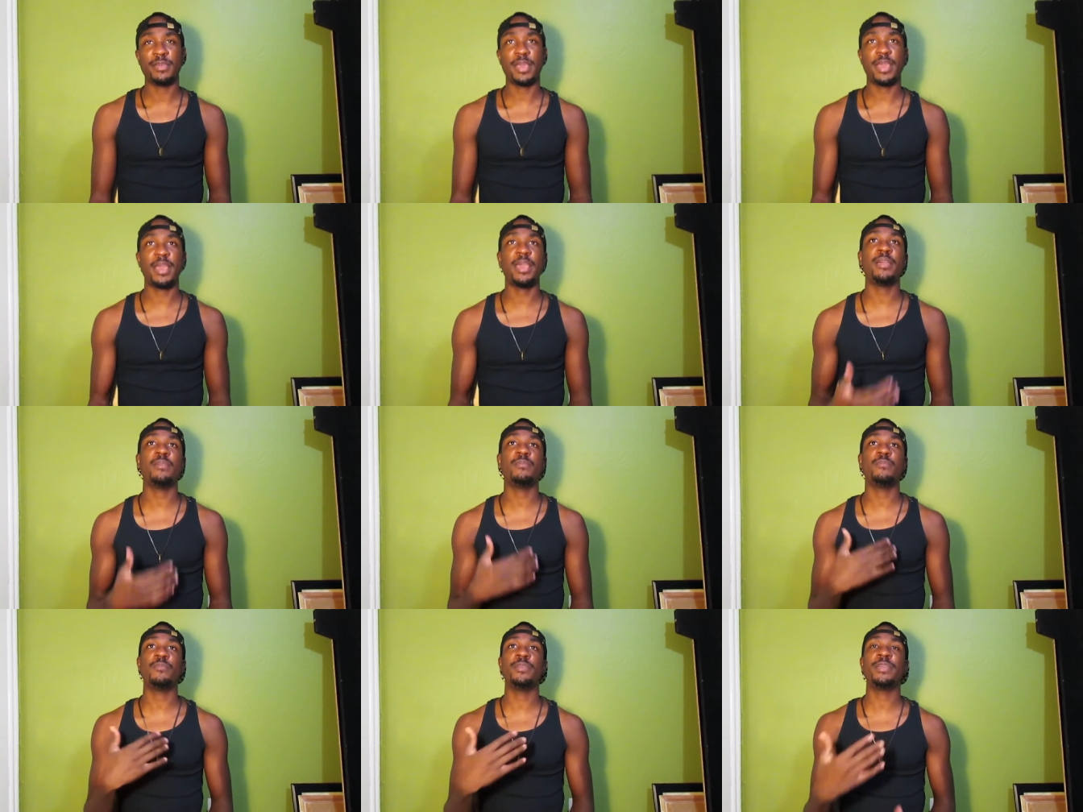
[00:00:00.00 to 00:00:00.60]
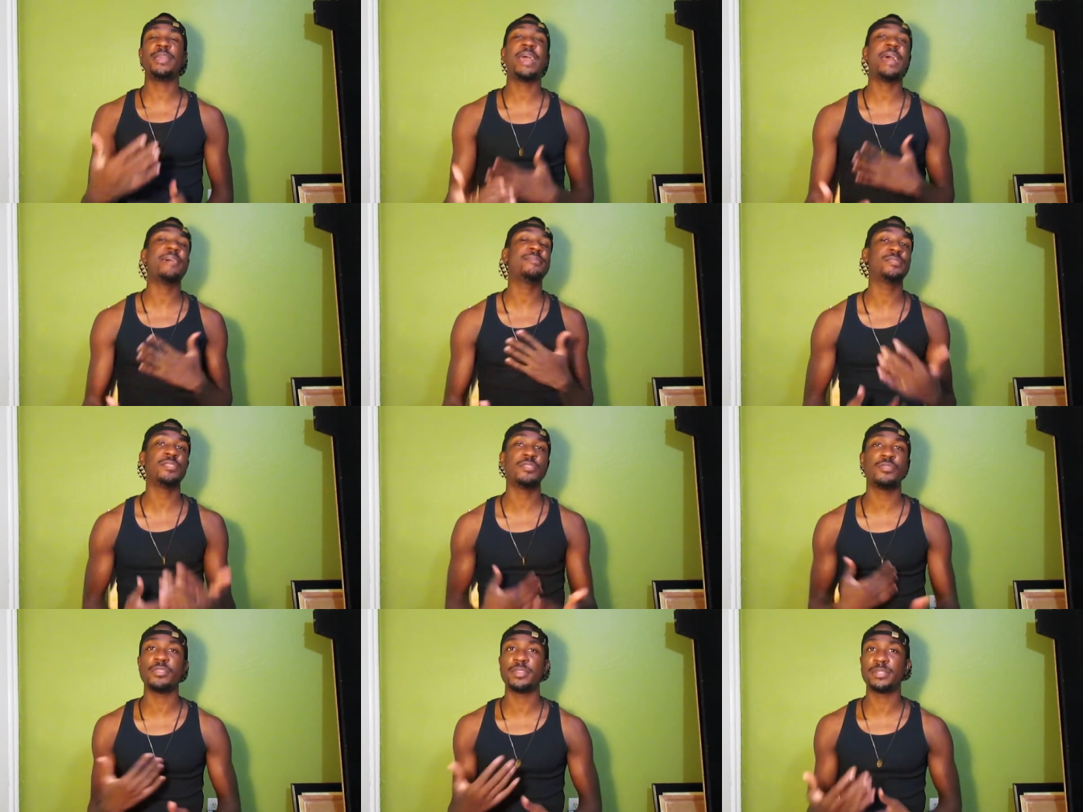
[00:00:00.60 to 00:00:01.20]
And we
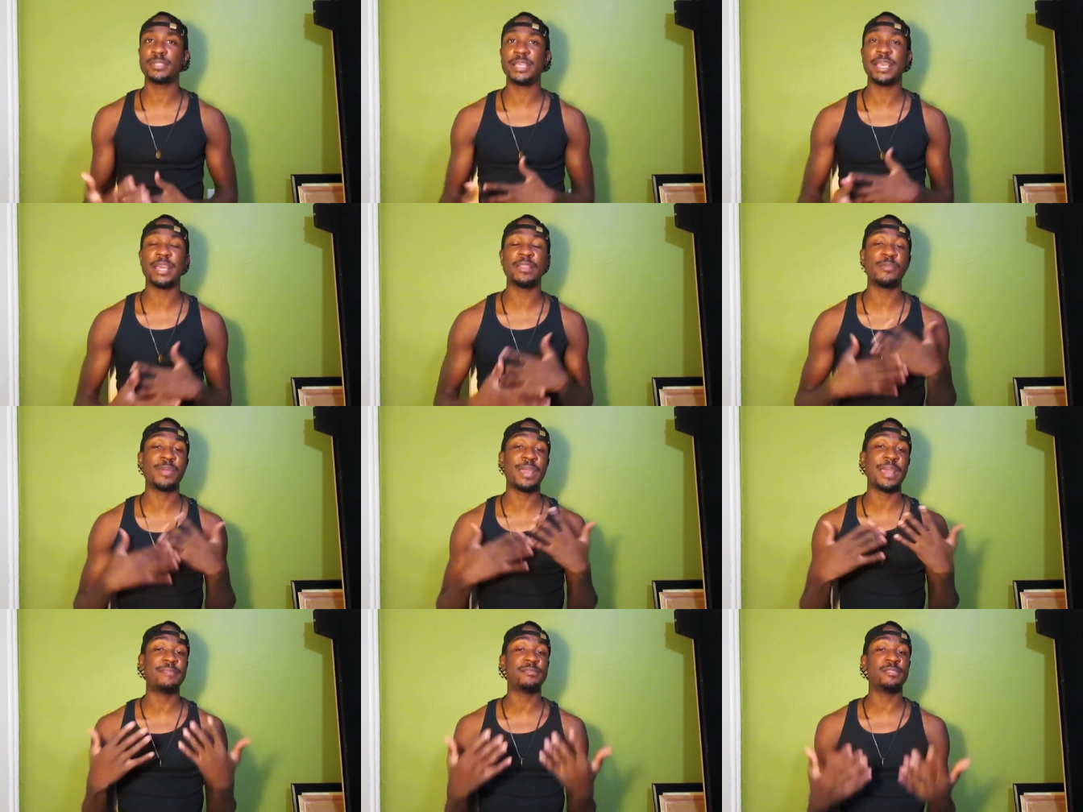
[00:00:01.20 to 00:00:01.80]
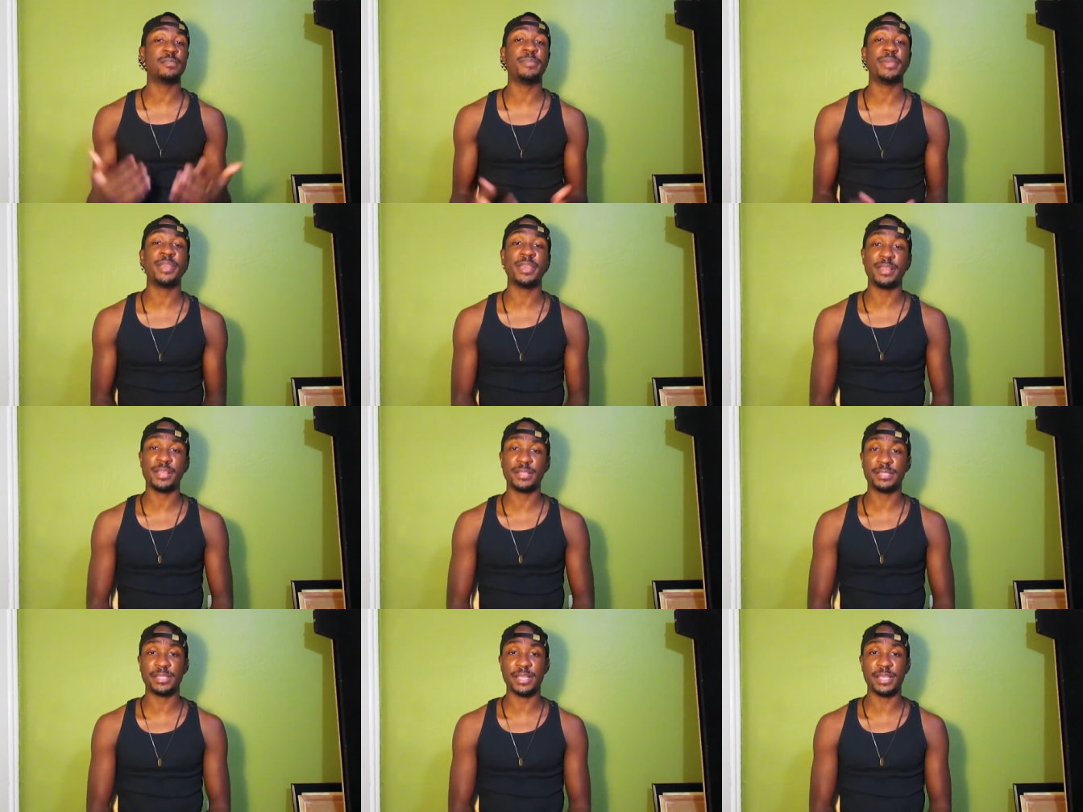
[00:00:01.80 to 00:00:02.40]
have to do this together. We have to be
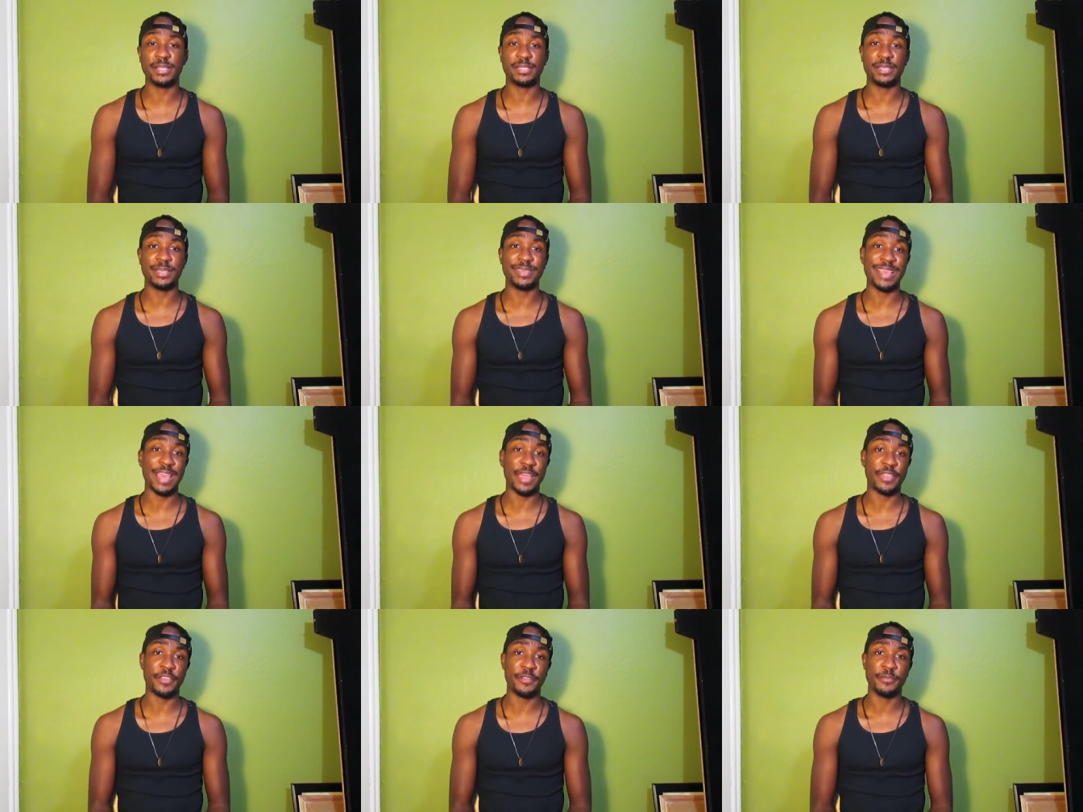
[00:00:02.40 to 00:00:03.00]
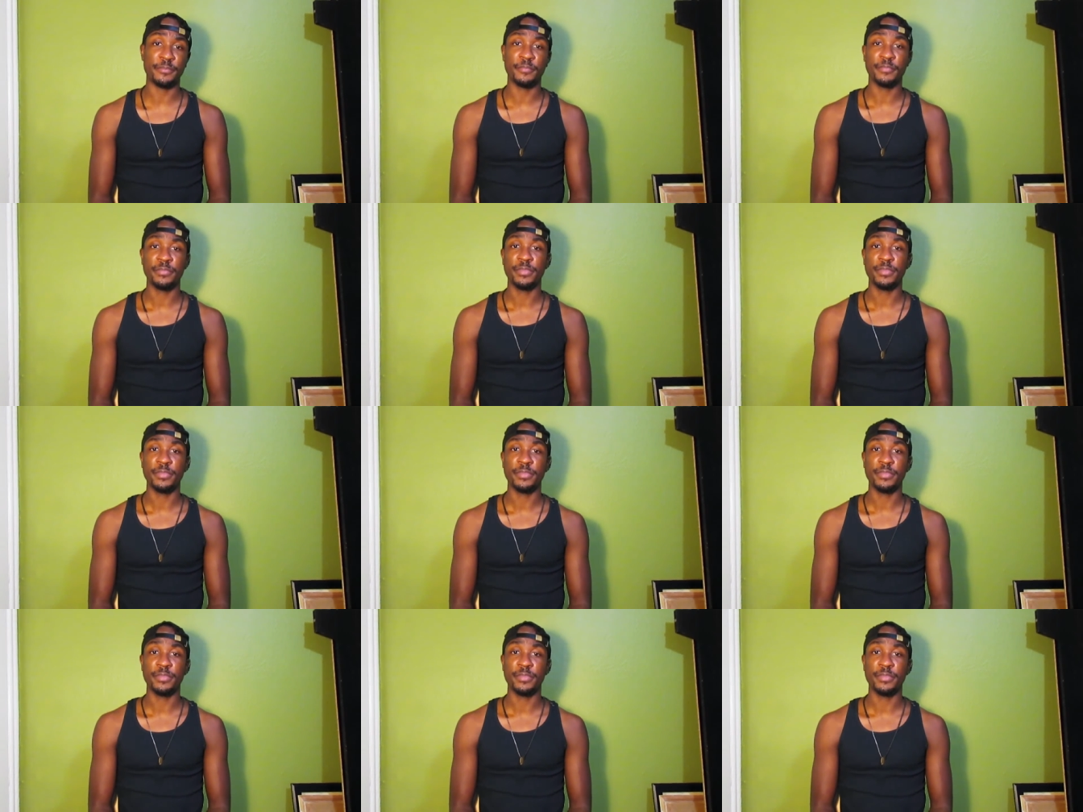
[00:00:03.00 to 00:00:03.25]
in this thing together.